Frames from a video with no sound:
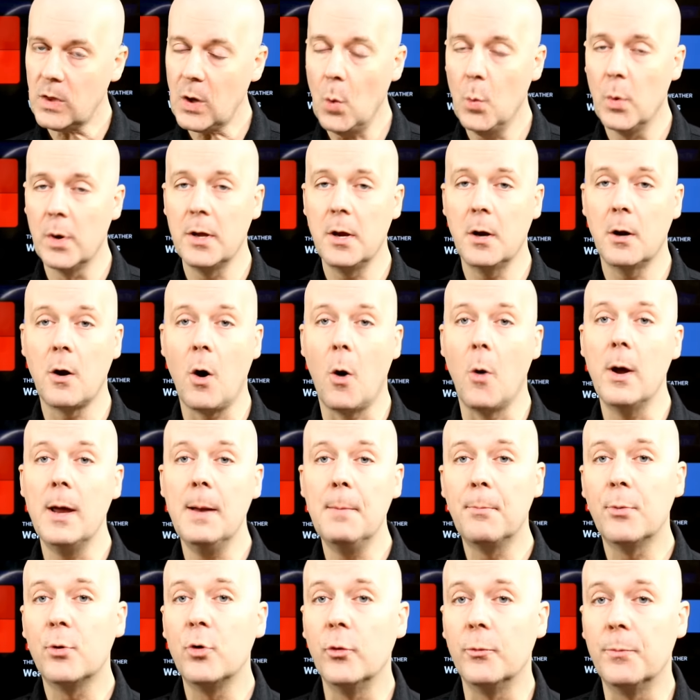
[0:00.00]
Well, there you go.
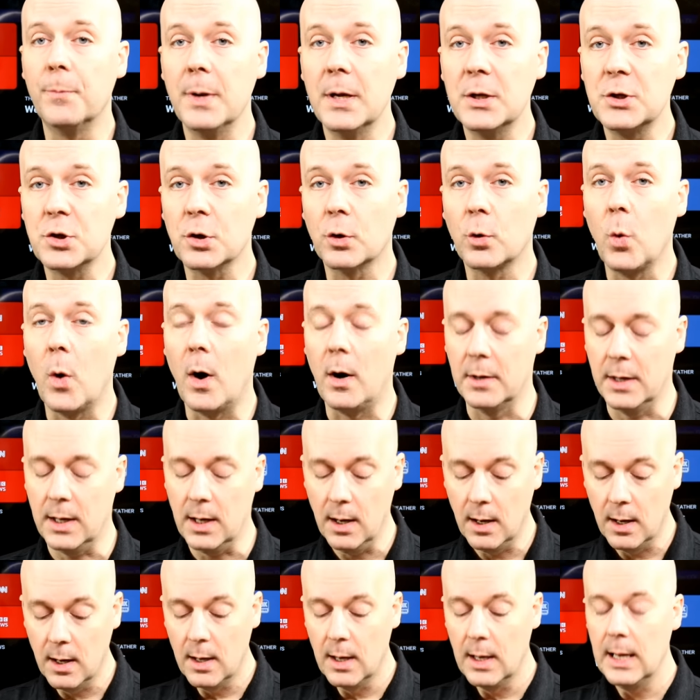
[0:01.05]
Improved picture
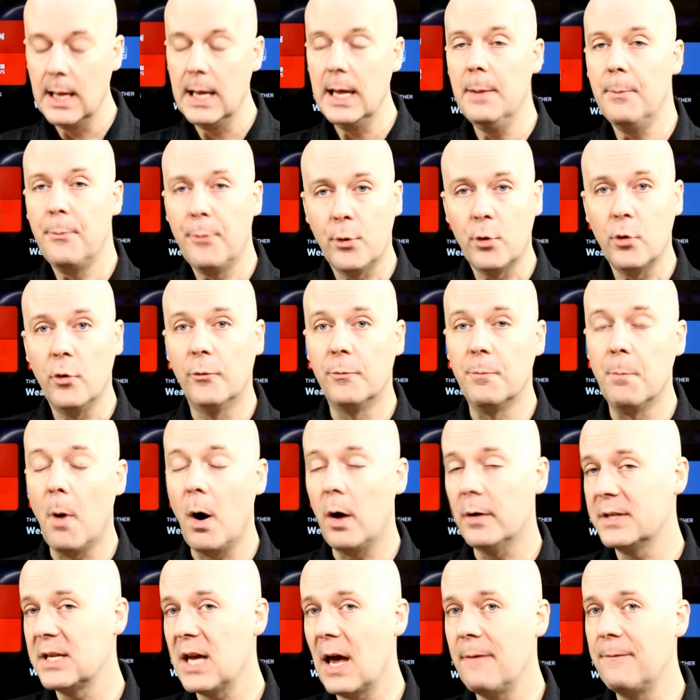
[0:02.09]
quality, improved
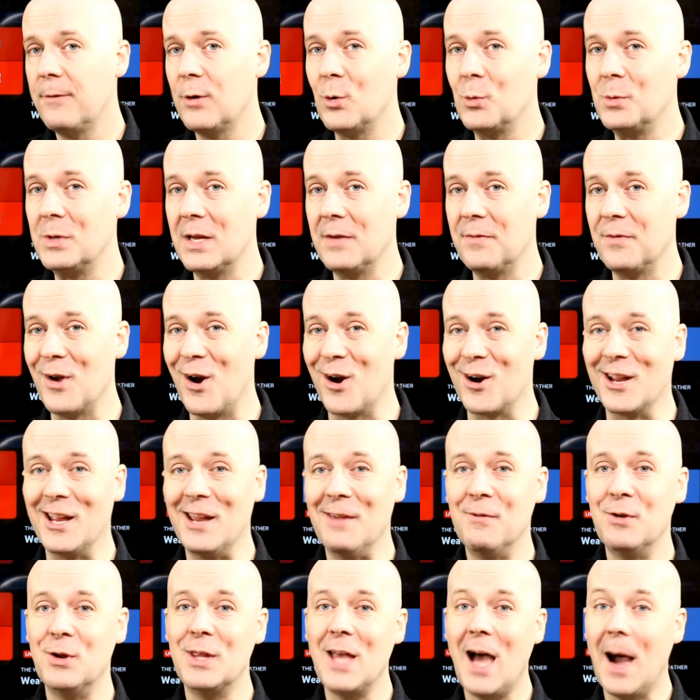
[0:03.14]
multi-view DVR,
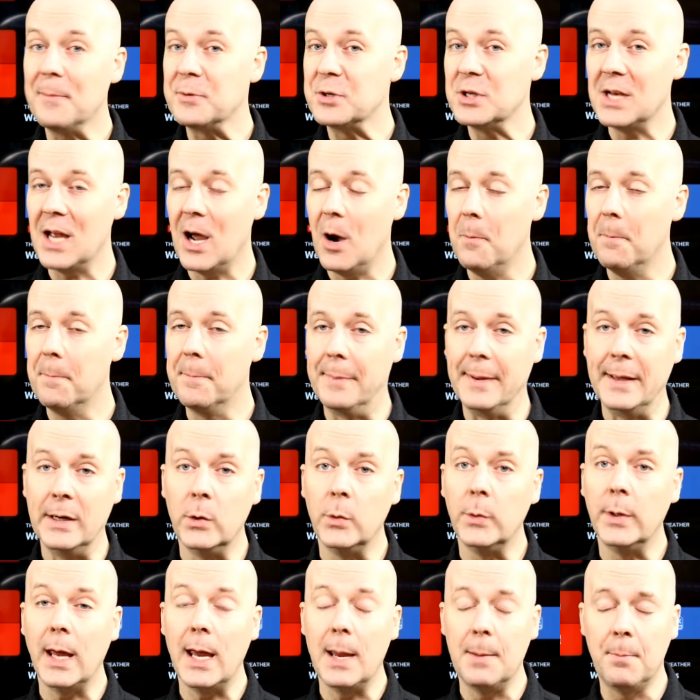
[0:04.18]
giving you the option to help
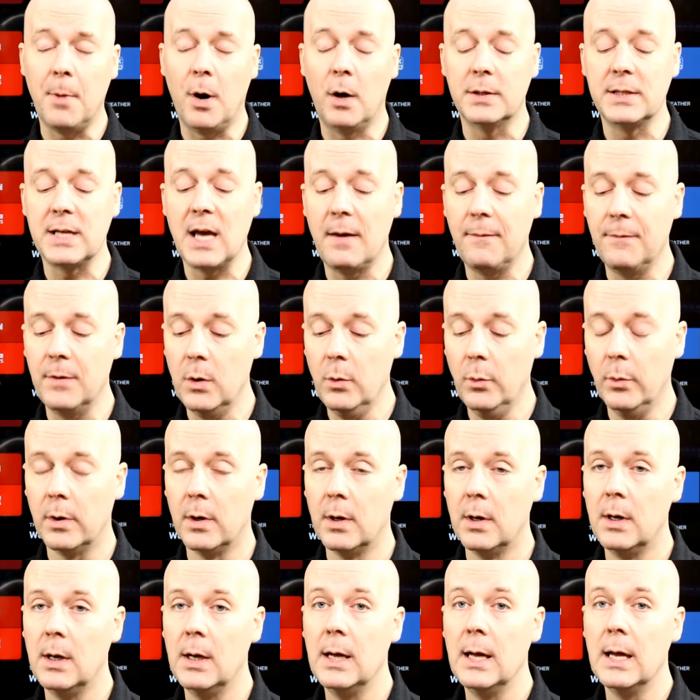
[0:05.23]
build a multi-view,
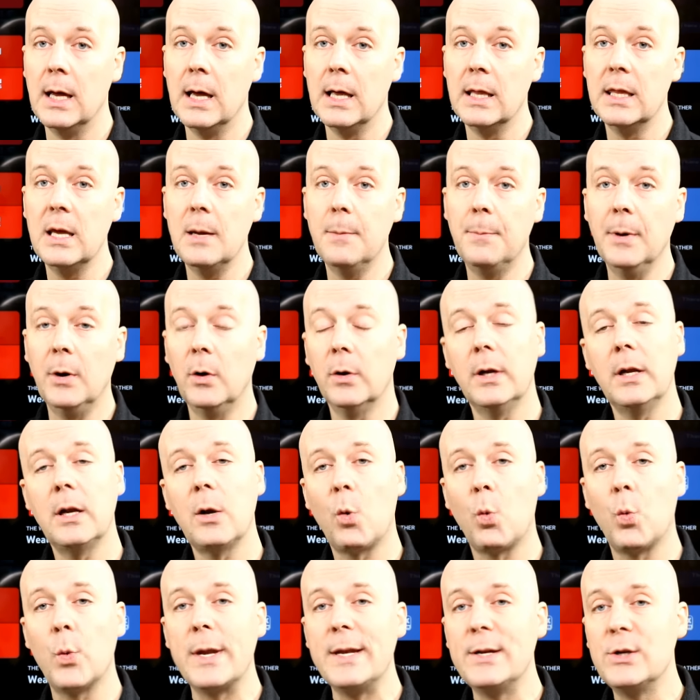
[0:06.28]
the ability
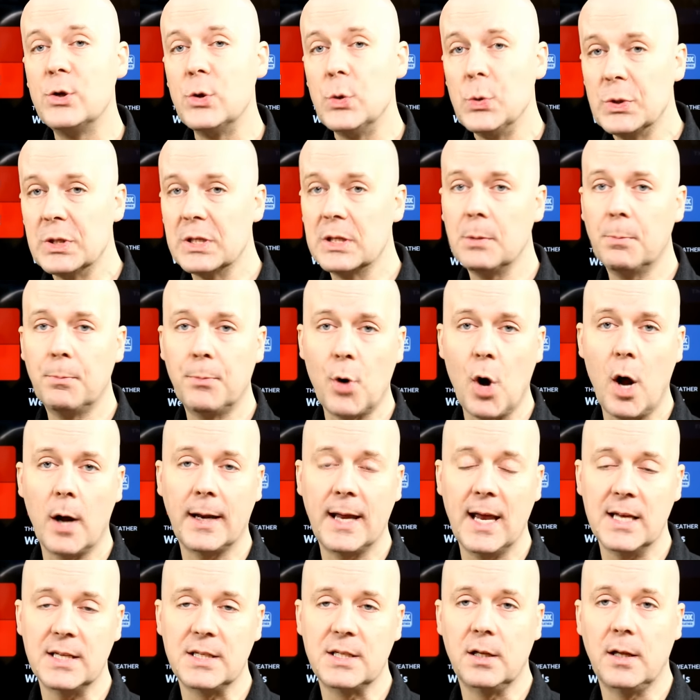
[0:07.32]
to reduce the
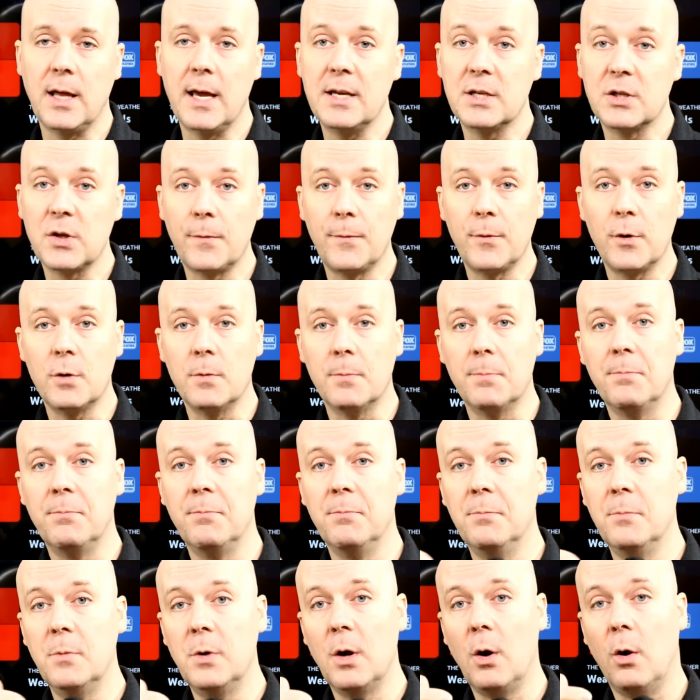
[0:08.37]
broadcast delay. So if you're,
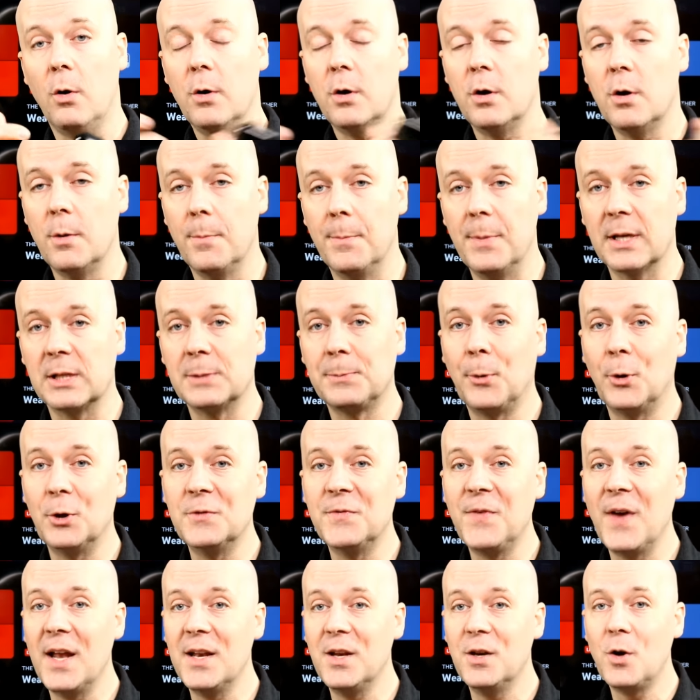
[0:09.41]
you know, you're a big sports
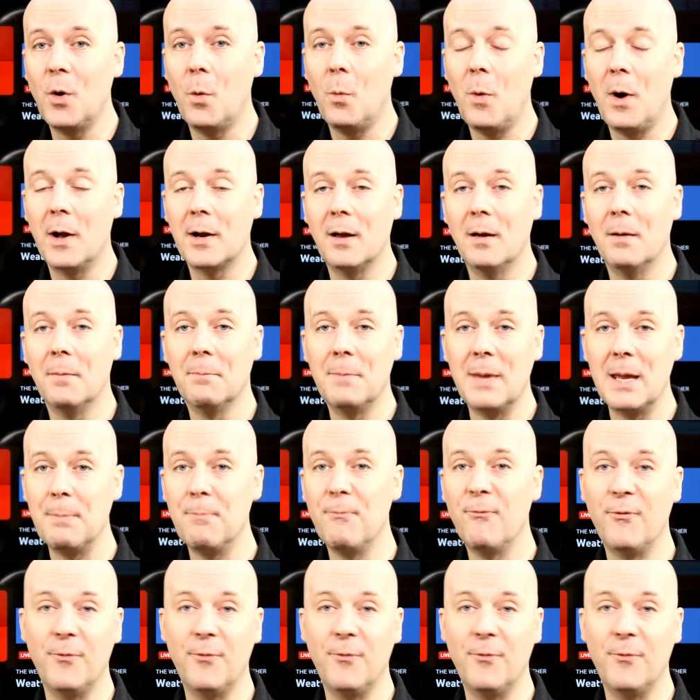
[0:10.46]
fan, you don't want to be